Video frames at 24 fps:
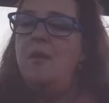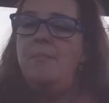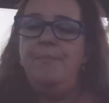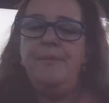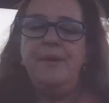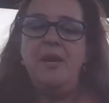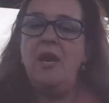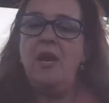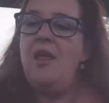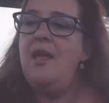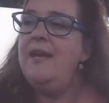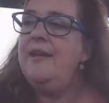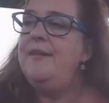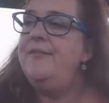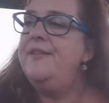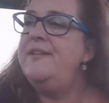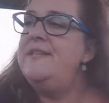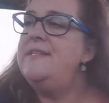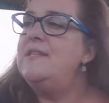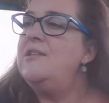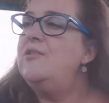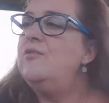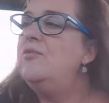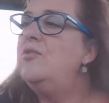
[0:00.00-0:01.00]
But I like
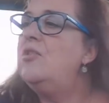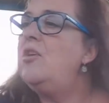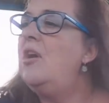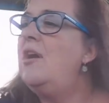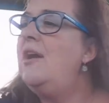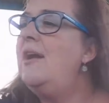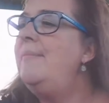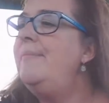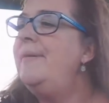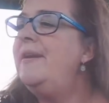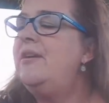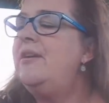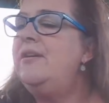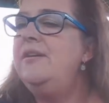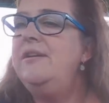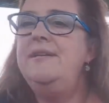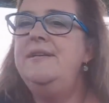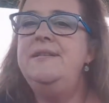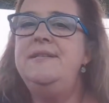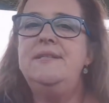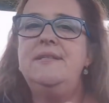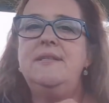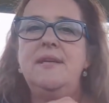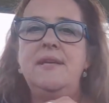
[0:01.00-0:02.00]
this little guy
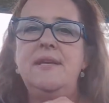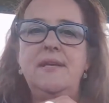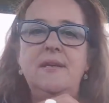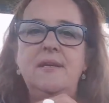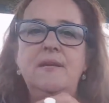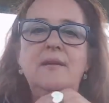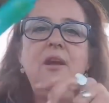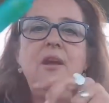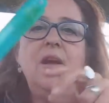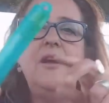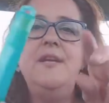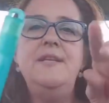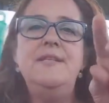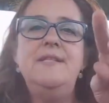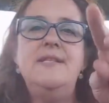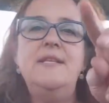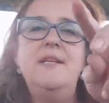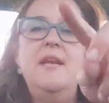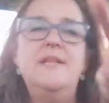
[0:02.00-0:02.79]
because it goes in,